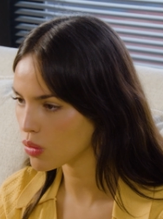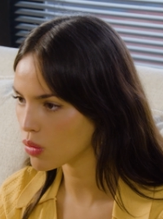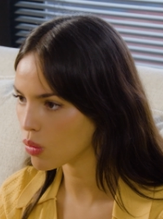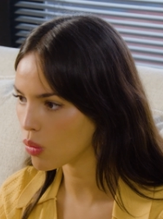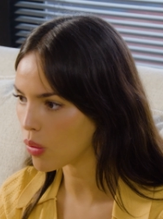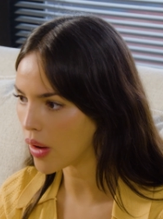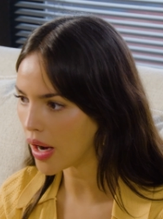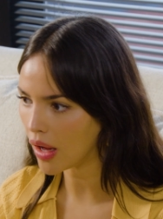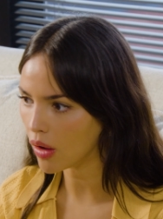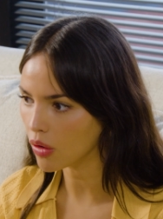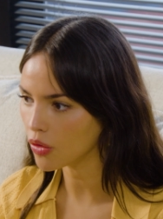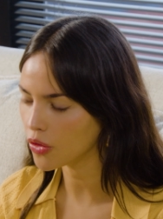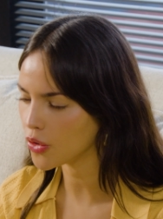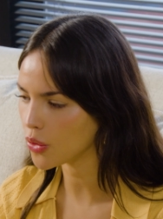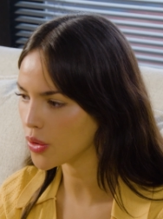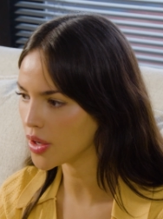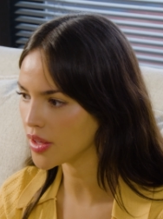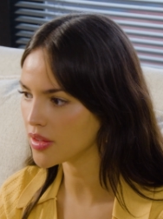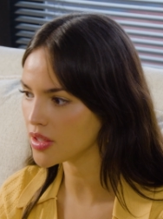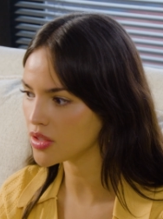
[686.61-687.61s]
while
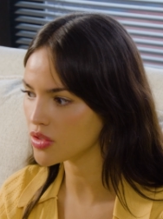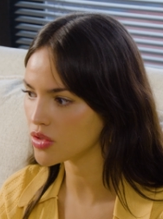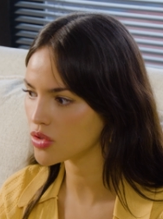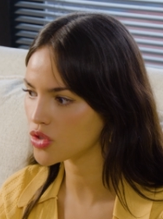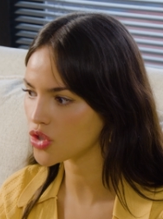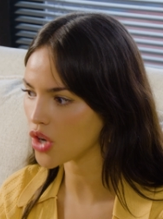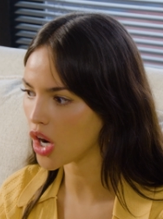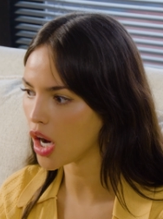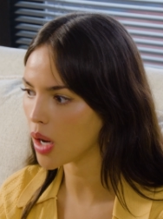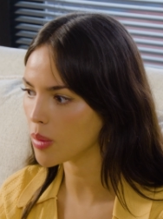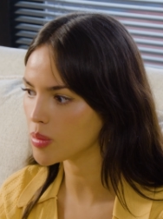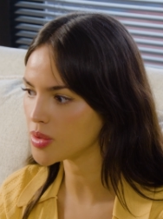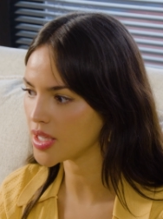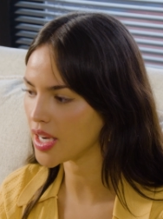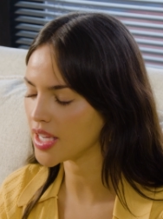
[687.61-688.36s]
doing these jobs.